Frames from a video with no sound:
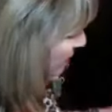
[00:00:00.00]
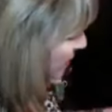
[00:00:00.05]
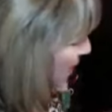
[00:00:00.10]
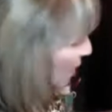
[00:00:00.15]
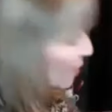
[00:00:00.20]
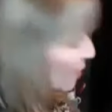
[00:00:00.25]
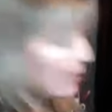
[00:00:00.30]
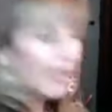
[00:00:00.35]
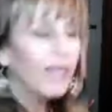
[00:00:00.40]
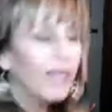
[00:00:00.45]

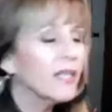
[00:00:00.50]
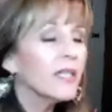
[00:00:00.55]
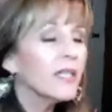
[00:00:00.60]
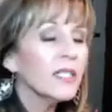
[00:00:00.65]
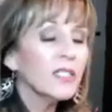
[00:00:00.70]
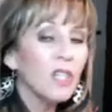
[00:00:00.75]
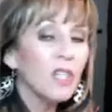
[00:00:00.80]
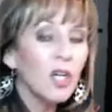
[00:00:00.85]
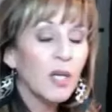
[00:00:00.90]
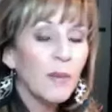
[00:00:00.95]
Okay, let's
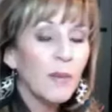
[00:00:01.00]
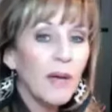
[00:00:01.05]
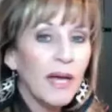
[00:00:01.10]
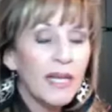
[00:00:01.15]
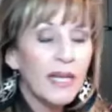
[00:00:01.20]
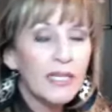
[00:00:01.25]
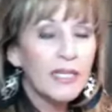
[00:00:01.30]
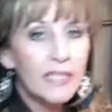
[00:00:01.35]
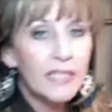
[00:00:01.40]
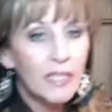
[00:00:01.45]
talk about how
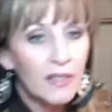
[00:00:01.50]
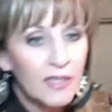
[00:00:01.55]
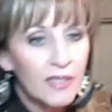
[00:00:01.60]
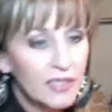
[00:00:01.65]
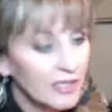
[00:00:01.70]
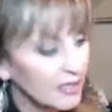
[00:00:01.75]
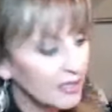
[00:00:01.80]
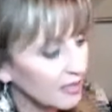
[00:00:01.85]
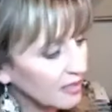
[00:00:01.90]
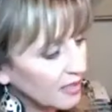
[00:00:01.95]
to sell
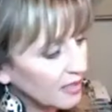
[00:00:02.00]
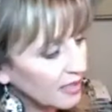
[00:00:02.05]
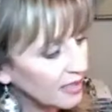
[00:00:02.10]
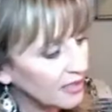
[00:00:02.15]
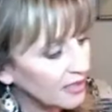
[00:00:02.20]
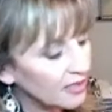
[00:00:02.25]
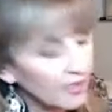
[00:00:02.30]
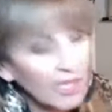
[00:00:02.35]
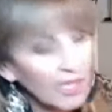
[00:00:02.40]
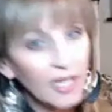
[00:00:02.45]
these
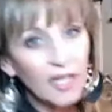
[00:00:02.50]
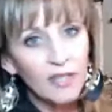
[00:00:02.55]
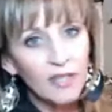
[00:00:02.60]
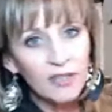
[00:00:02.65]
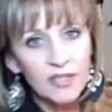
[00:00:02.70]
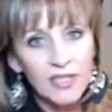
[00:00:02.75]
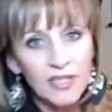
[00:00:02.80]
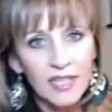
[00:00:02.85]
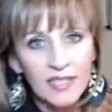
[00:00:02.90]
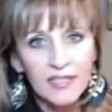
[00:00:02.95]
skincare
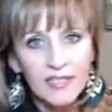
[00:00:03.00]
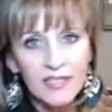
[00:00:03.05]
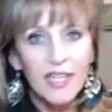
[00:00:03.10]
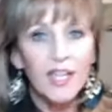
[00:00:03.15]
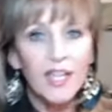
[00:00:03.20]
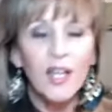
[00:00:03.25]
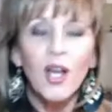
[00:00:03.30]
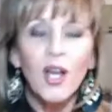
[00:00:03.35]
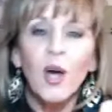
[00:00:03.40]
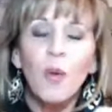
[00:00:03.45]
sets.
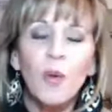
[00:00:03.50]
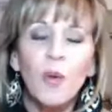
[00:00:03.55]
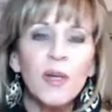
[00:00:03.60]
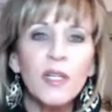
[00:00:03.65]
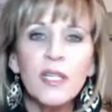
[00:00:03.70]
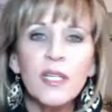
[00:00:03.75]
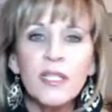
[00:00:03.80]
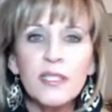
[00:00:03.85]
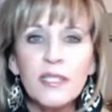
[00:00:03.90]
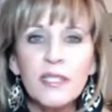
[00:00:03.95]
Well, you're
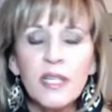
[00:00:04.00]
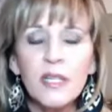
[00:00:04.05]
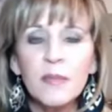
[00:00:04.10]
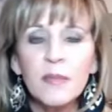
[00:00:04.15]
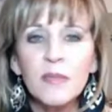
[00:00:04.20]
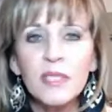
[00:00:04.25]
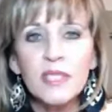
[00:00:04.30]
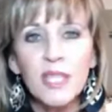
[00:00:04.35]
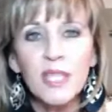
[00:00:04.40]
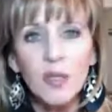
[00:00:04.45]
going to sell them
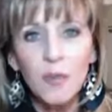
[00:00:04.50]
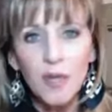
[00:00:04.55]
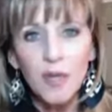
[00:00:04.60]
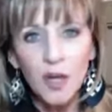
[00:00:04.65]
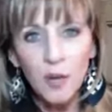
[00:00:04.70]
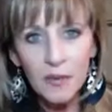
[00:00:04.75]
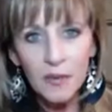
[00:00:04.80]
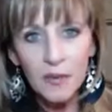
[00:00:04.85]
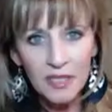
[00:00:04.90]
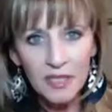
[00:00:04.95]
just like we
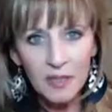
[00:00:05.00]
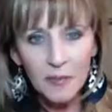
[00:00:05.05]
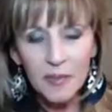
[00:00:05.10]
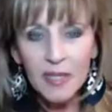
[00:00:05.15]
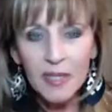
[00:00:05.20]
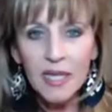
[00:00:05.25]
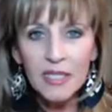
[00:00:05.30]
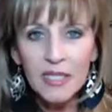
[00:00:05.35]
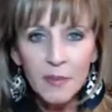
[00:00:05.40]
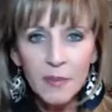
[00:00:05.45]
always sell them, and
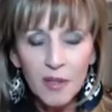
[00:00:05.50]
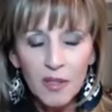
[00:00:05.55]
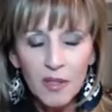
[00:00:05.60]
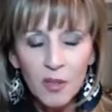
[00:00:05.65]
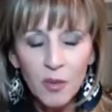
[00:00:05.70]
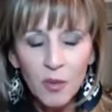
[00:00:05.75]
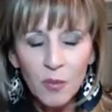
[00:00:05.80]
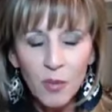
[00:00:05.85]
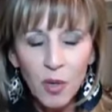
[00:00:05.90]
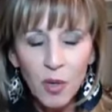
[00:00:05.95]
that's about
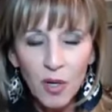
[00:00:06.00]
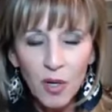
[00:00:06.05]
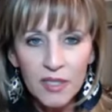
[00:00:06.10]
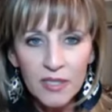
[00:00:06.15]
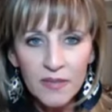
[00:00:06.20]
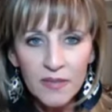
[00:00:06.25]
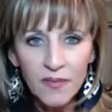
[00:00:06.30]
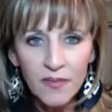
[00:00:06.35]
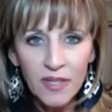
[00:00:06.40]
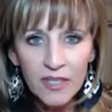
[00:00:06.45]
doing parties
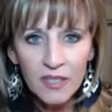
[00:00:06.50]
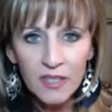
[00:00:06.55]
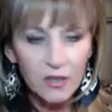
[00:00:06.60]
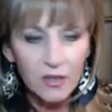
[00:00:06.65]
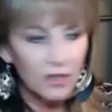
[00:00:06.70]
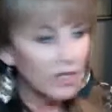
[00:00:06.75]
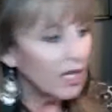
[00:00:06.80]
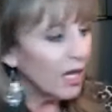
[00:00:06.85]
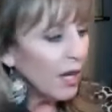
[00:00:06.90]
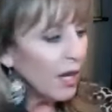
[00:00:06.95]
and facials.
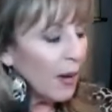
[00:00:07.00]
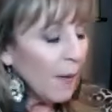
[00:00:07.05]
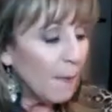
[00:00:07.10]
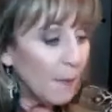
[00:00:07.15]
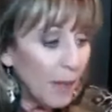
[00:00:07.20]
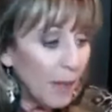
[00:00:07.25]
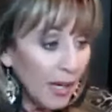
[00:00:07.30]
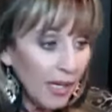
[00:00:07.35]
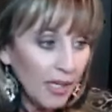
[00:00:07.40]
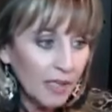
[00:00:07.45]

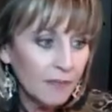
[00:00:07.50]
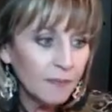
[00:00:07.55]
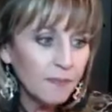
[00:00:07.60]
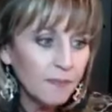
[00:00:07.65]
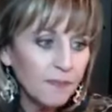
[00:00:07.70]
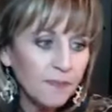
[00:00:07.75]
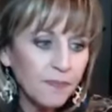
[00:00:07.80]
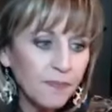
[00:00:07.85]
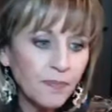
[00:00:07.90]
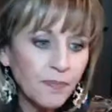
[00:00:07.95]
But
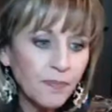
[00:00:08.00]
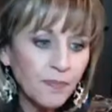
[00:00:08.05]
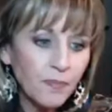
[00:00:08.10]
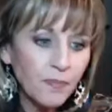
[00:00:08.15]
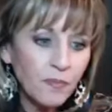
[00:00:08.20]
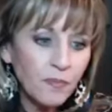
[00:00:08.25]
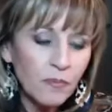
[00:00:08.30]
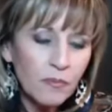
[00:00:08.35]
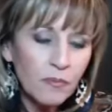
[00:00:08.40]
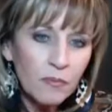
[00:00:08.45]

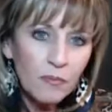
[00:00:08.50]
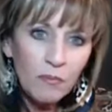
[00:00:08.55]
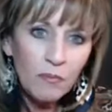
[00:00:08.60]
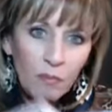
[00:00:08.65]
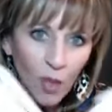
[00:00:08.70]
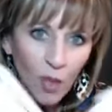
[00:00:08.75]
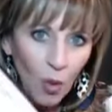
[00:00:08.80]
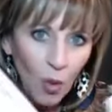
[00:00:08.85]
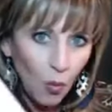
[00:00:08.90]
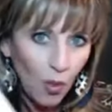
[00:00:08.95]

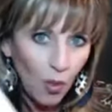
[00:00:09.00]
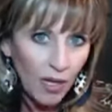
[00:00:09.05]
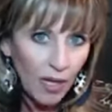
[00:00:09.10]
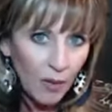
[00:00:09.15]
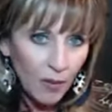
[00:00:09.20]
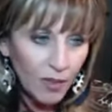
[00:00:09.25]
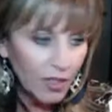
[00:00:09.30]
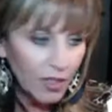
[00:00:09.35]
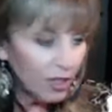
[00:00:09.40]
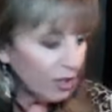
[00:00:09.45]
what I
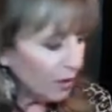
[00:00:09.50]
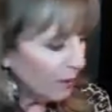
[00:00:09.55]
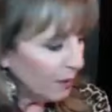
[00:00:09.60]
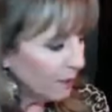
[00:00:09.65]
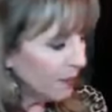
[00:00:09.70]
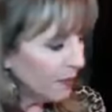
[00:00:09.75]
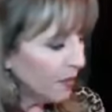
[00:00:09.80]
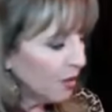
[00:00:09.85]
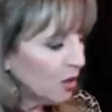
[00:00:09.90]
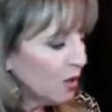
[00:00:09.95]
would do,
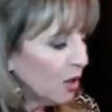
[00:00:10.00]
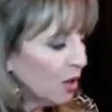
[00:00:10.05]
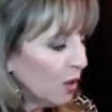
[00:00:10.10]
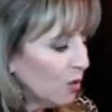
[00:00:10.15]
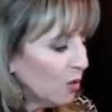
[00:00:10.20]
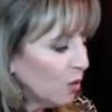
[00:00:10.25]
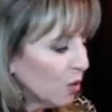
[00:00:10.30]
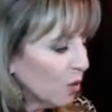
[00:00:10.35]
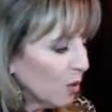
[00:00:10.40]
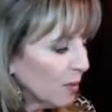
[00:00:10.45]
you know,
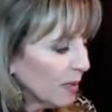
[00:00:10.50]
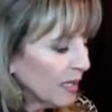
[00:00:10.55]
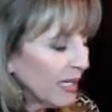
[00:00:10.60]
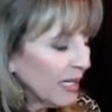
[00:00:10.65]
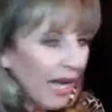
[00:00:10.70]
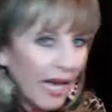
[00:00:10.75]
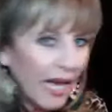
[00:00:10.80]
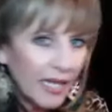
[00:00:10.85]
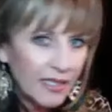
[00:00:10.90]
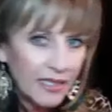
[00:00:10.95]
normally
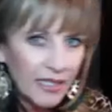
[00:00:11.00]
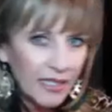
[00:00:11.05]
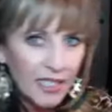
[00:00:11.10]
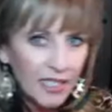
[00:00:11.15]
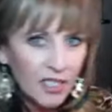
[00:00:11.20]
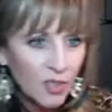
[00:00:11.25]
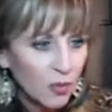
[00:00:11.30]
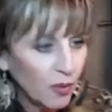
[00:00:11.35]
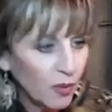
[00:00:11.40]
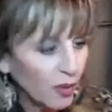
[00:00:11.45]
I
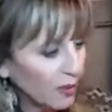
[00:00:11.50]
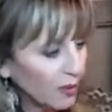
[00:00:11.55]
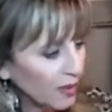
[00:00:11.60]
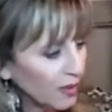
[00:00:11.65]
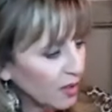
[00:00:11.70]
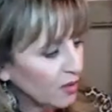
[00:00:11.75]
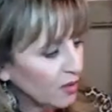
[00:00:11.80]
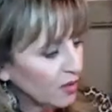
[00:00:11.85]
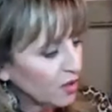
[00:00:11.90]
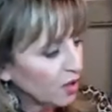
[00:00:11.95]
teach where we
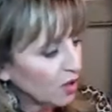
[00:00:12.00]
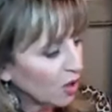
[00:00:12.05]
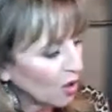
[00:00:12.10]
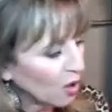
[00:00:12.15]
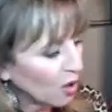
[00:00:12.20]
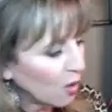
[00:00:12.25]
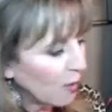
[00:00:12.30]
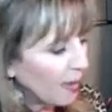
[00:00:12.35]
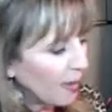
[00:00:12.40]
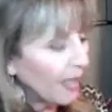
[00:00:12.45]
do the
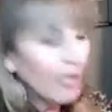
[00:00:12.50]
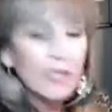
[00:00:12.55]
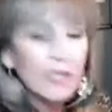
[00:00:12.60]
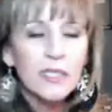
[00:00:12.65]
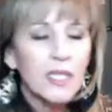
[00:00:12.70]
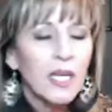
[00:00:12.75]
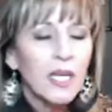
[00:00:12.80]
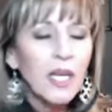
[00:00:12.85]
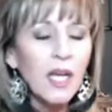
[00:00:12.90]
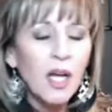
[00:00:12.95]
charcoal mask
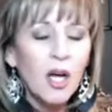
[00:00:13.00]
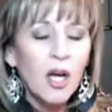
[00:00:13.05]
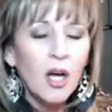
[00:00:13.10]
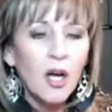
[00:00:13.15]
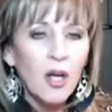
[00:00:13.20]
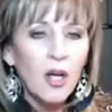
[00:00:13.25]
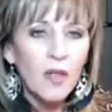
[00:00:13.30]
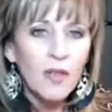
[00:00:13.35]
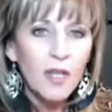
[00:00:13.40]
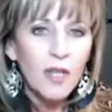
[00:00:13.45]

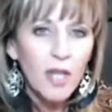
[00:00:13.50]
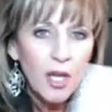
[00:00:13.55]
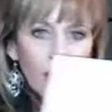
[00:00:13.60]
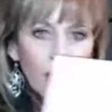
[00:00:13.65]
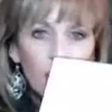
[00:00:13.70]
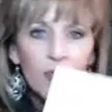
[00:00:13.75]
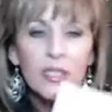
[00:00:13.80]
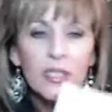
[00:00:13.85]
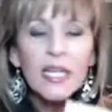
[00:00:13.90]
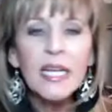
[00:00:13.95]
on the
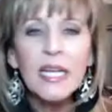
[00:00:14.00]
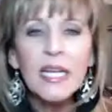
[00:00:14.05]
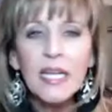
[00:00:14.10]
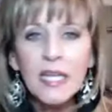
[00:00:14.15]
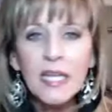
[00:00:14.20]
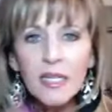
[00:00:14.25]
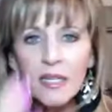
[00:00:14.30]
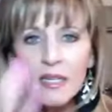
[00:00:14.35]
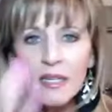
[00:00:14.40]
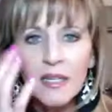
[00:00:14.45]
nose
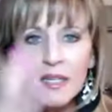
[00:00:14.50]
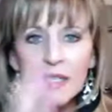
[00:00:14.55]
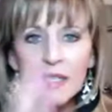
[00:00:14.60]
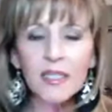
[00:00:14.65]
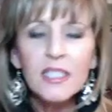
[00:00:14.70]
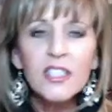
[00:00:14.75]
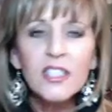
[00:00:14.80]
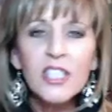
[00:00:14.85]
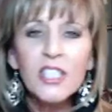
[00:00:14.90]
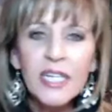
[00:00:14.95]
and the
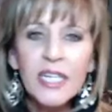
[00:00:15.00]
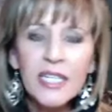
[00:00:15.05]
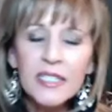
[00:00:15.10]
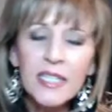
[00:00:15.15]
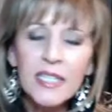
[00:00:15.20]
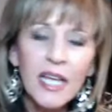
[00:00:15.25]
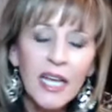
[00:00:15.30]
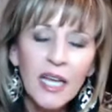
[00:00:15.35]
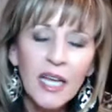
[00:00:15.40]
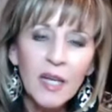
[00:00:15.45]
cheeks,
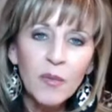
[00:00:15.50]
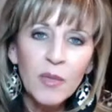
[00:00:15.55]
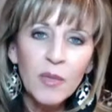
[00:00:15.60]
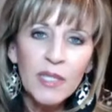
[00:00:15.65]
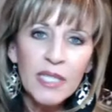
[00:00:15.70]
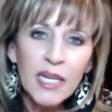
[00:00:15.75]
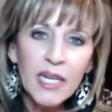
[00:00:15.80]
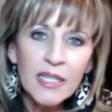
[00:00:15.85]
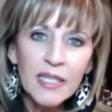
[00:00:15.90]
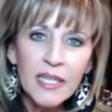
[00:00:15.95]
and we
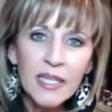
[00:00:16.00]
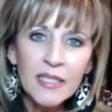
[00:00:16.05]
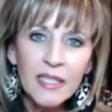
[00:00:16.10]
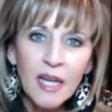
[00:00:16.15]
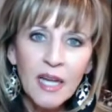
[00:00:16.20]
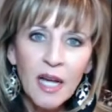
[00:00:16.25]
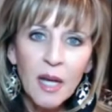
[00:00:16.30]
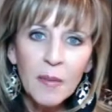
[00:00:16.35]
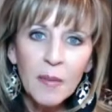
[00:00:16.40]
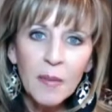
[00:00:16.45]
take that
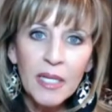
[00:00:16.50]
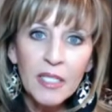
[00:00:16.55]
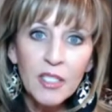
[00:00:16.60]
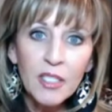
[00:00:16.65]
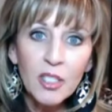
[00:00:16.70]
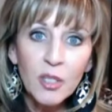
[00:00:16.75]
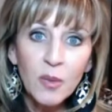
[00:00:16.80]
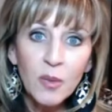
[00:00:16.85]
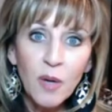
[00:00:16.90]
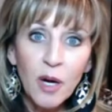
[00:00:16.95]
time and
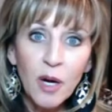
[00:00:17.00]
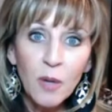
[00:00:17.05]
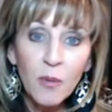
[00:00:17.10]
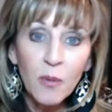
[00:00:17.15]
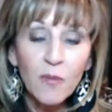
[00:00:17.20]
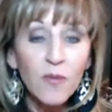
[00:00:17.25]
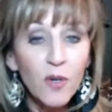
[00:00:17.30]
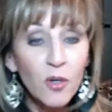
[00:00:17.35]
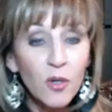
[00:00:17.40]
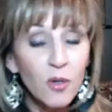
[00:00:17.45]
do our
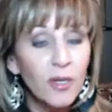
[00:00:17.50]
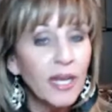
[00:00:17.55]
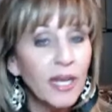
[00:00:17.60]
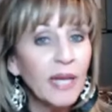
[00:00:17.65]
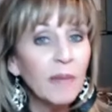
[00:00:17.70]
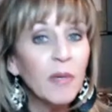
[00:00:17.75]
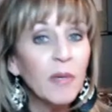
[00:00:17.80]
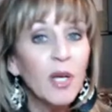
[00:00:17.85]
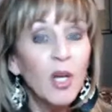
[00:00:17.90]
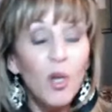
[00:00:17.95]
referral
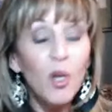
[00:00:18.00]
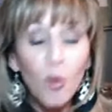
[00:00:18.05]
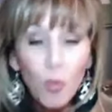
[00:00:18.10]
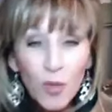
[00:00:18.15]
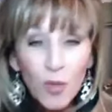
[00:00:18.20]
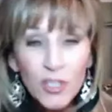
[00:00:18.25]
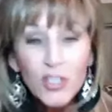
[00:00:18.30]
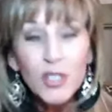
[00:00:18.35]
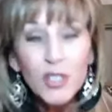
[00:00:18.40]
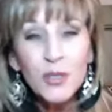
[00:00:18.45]
game,
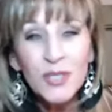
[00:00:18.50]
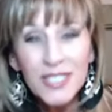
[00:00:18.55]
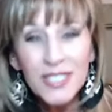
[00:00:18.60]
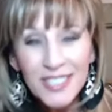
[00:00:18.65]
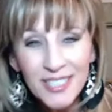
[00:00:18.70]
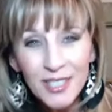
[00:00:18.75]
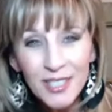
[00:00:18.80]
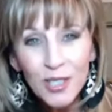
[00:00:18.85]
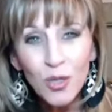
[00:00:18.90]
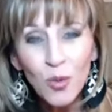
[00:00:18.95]
which you
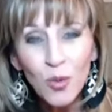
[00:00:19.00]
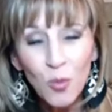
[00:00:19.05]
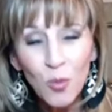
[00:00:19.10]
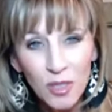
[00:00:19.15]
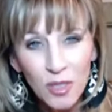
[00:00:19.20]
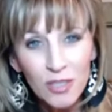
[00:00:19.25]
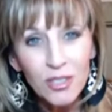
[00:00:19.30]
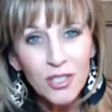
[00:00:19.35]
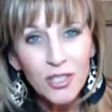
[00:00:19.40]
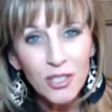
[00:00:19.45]
still
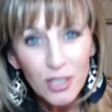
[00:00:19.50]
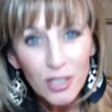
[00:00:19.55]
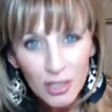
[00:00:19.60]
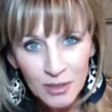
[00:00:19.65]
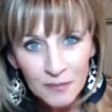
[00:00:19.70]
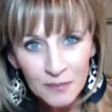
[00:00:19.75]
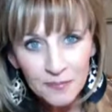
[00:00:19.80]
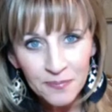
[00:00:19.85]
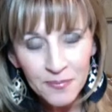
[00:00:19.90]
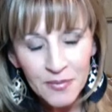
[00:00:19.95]
want to do.
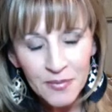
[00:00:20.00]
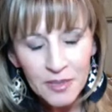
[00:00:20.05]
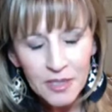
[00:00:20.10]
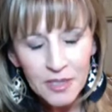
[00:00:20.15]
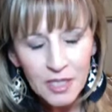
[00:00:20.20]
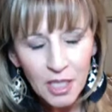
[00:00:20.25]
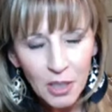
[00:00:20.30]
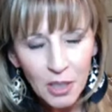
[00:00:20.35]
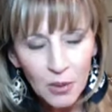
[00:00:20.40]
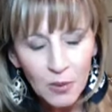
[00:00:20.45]

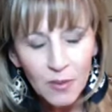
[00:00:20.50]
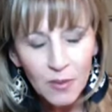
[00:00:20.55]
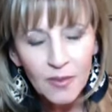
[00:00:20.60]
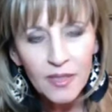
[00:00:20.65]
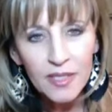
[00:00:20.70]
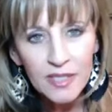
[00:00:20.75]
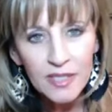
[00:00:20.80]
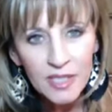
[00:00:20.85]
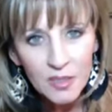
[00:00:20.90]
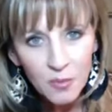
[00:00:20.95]
So
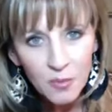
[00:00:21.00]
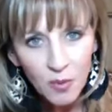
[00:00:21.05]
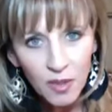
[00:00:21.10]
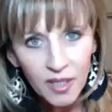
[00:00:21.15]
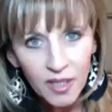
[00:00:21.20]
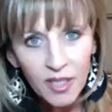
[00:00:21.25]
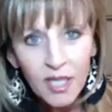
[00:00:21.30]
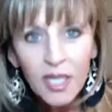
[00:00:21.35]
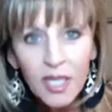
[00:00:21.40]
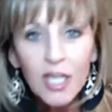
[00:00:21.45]
this is
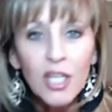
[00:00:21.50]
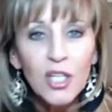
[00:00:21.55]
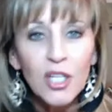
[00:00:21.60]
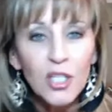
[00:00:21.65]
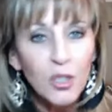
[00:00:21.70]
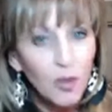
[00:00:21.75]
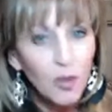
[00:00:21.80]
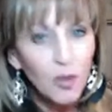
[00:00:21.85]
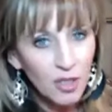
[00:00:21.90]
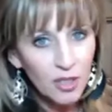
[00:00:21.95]
what
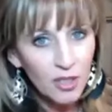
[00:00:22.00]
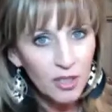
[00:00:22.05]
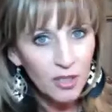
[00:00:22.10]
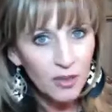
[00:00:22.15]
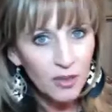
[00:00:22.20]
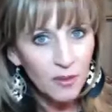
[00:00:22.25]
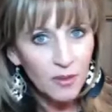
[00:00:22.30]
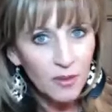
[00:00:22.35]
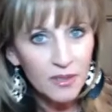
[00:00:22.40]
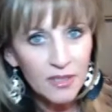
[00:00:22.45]
you could do
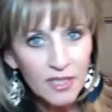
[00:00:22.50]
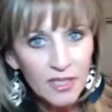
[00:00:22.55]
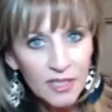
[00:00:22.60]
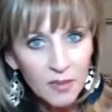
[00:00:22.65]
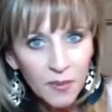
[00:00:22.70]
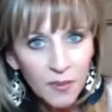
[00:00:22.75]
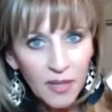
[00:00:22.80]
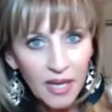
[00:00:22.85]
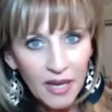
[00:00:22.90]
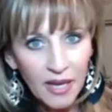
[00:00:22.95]
since
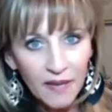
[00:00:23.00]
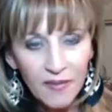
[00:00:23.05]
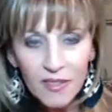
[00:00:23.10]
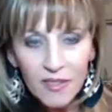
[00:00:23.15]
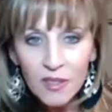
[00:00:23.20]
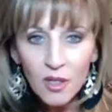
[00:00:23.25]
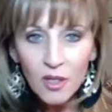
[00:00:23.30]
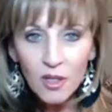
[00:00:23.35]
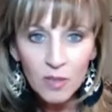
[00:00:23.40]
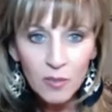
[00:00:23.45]
we have these
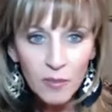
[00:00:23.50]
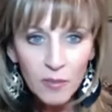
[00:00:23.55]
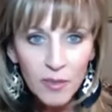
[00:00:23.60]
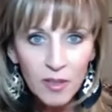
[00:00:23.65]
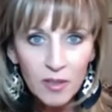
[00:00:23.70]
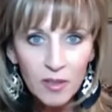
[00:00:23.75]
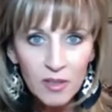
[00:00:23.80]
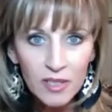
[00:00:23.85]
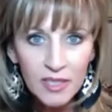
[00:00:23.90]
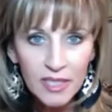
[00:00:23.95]
Ultimate
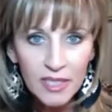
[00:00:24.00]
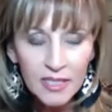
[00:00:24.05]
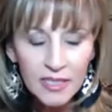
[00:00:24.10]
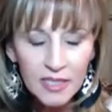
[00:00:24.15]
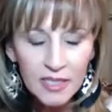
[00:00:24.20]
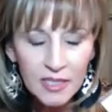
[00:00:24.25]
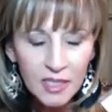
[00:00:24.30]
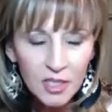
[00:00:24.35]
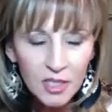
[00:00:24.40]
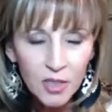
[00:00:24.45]
Miracle sets
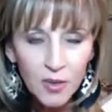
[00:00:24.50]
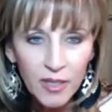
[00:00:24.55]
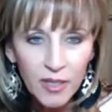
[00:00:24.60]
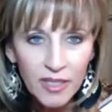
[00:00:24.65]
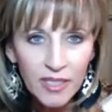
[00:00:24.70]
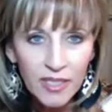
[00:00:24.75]
at such a great